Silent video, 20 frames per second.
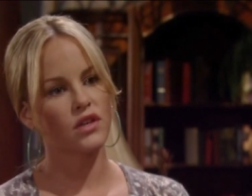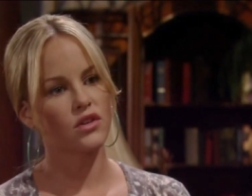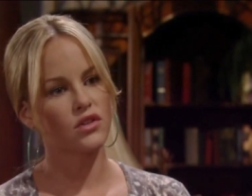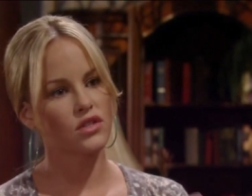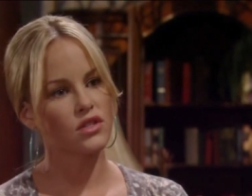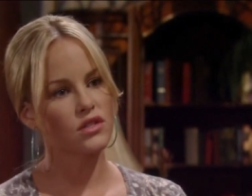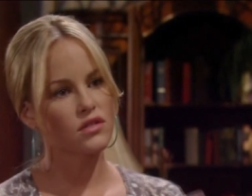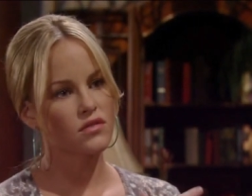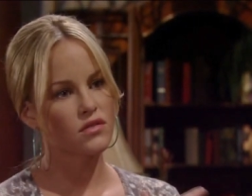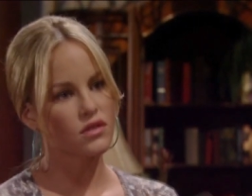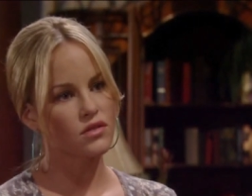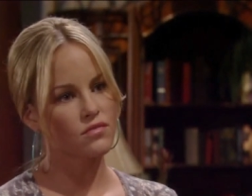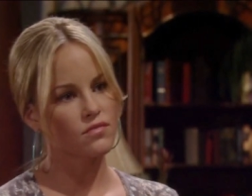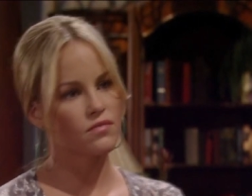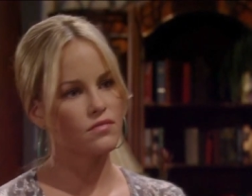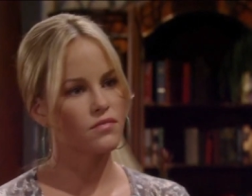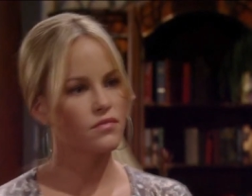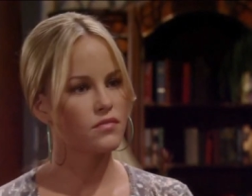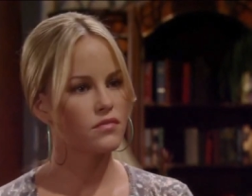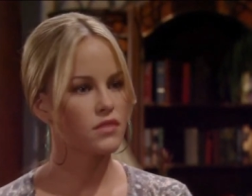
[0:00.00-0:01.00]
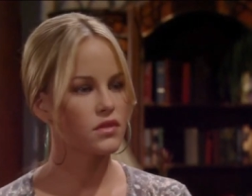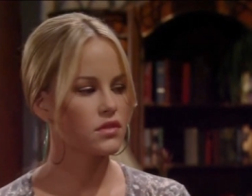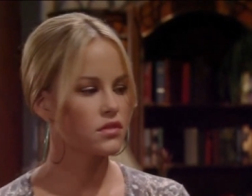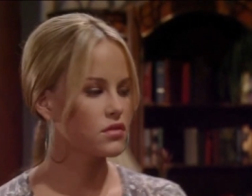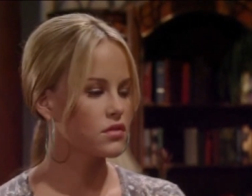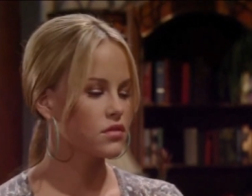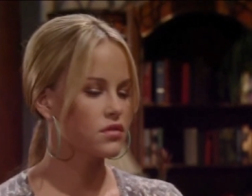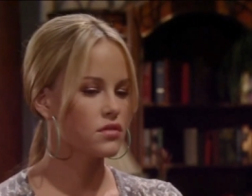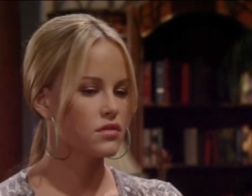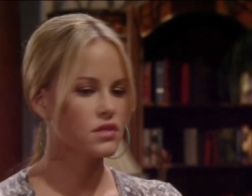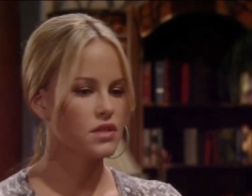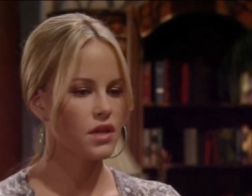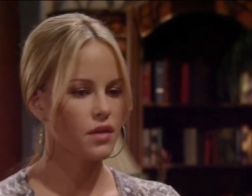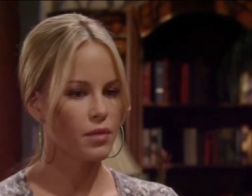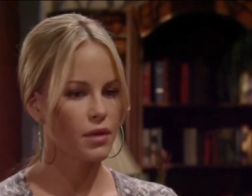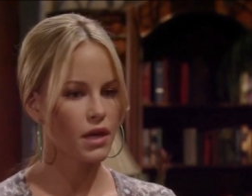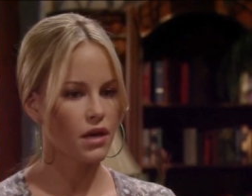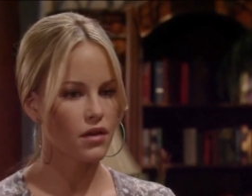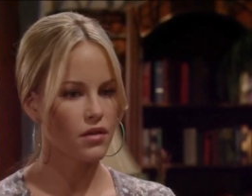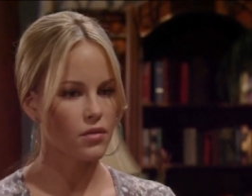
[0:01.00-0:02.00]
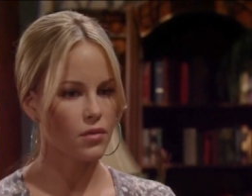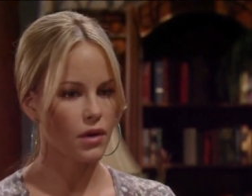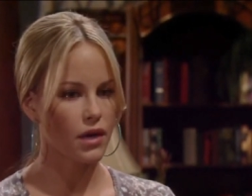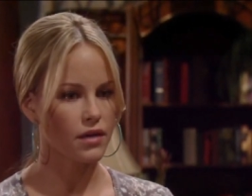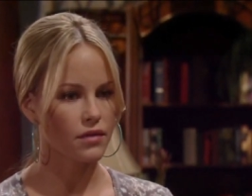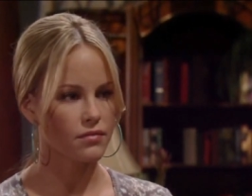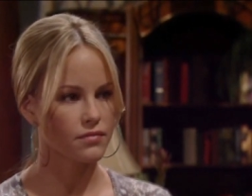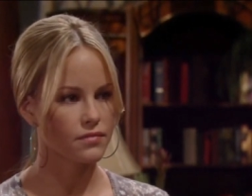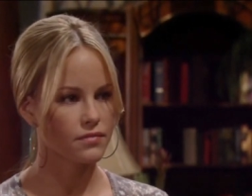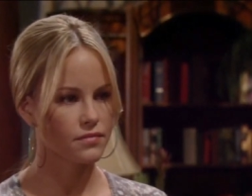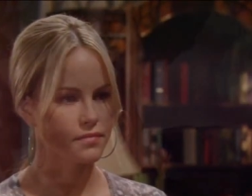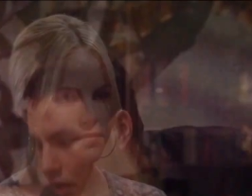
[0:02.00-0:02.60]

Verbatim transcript: You're just, you're stepping out of the way.